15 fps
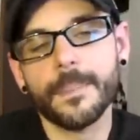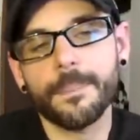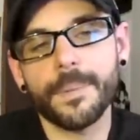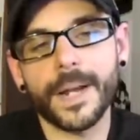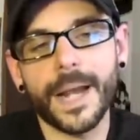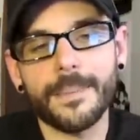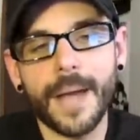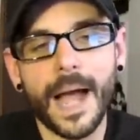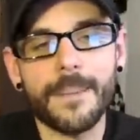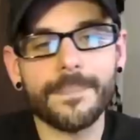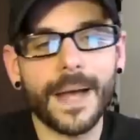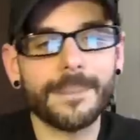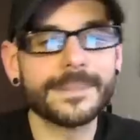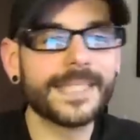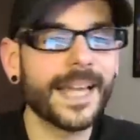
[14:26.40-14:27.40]
but I'm,
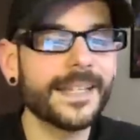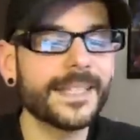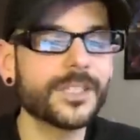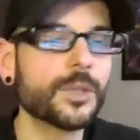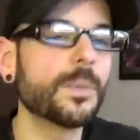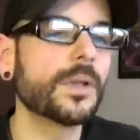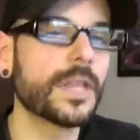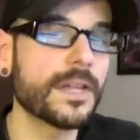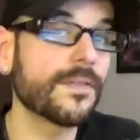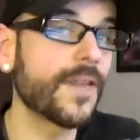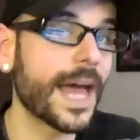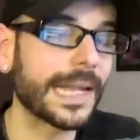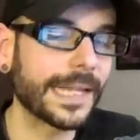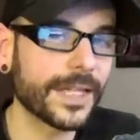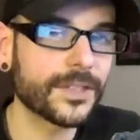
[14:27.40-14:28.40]
I'm, I'm tending to believe
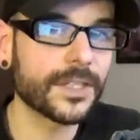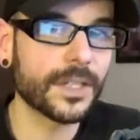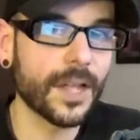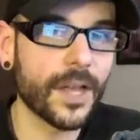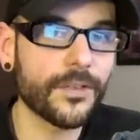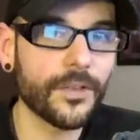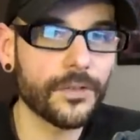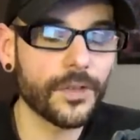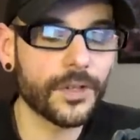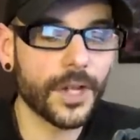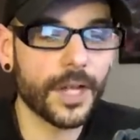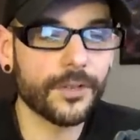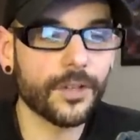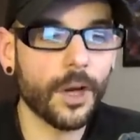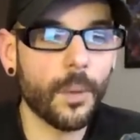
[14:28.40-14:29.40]
that less and less as the
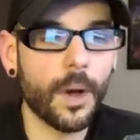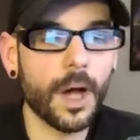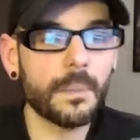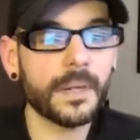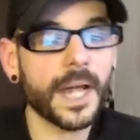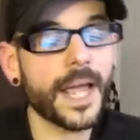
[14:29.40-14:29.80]
days go on.